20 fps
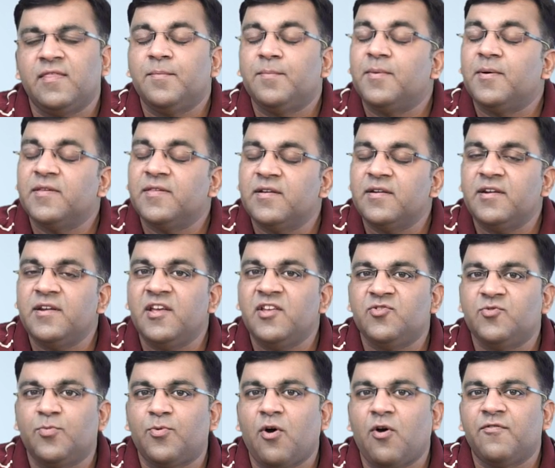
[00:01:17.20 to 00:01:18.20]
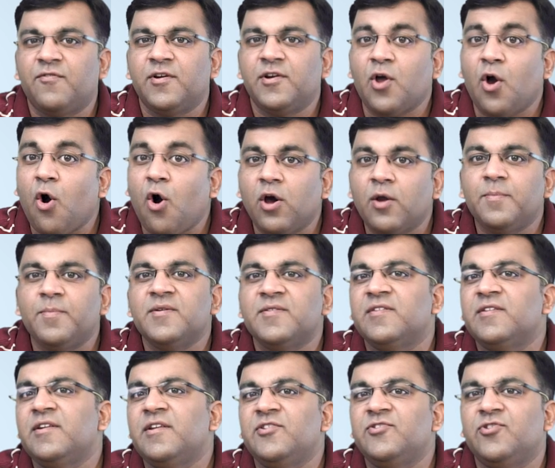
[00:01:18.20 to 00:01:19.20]
the percentage profit or
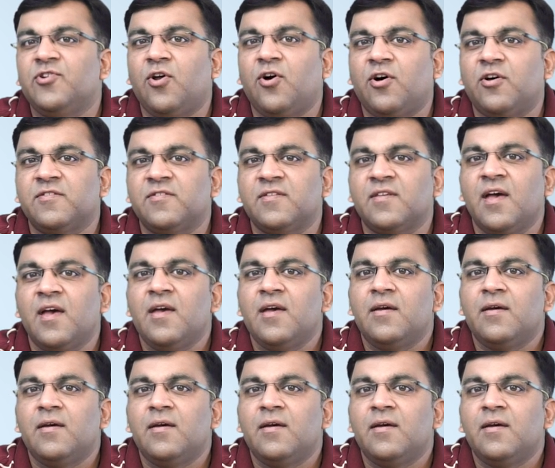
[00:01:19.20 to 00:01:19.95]
percentage loss